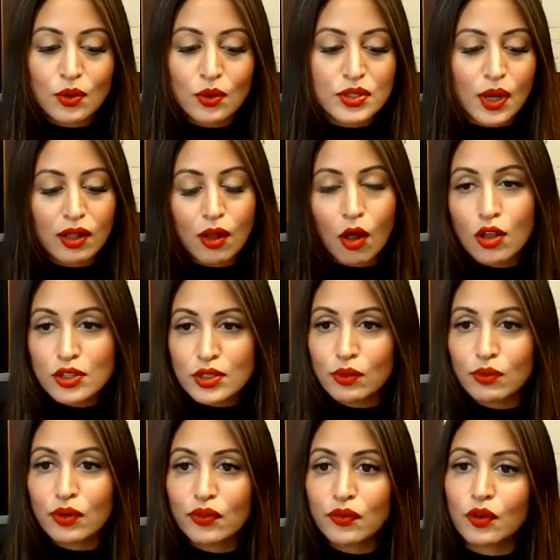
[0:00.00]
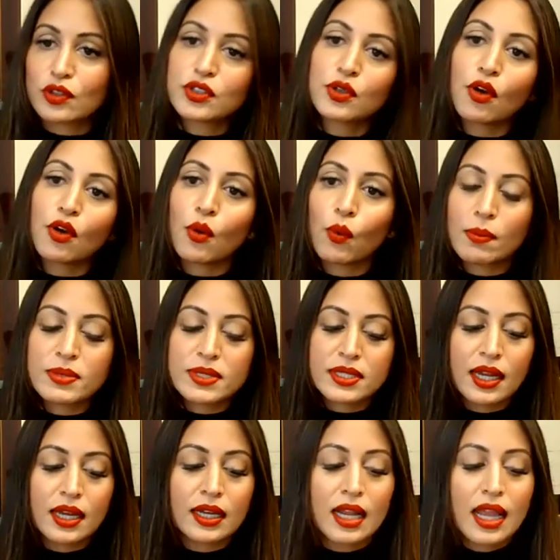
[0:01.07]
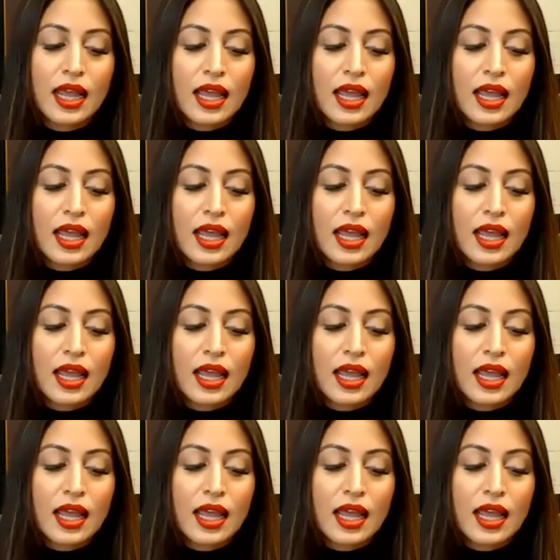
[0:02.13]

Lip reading: So I'll also refer to our website